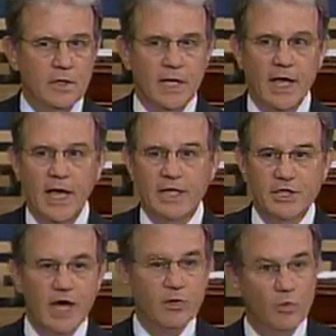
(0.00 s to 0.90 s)
And
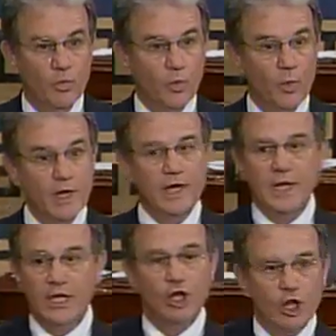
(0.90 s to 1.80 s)
yet we
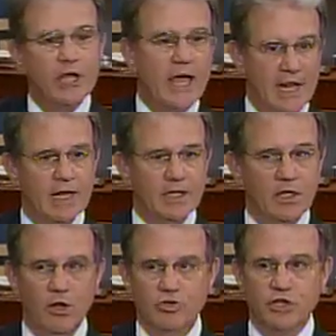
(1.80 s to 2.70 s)
didn't look at it
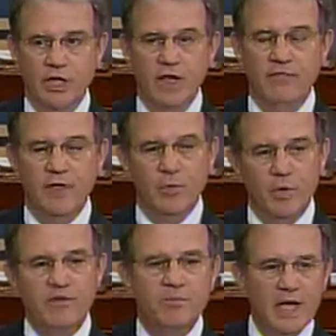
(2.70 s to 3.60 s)
close enough, and
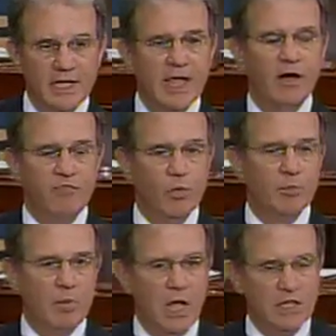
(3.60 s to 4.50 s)
we've made now foreign
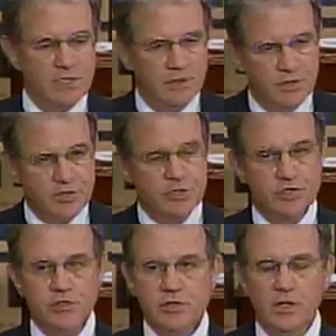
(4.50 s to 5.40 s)
policy
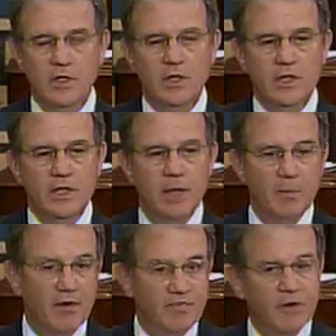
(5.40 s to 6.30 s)
decisions that
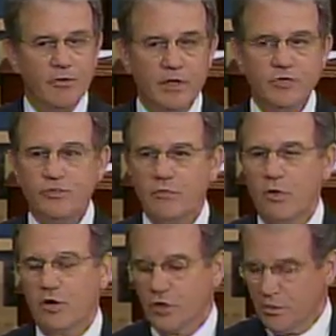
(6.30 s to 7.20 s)
my fear is
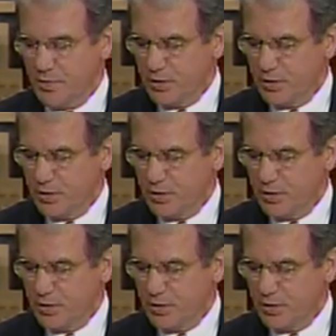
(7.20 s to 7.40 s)
are going to be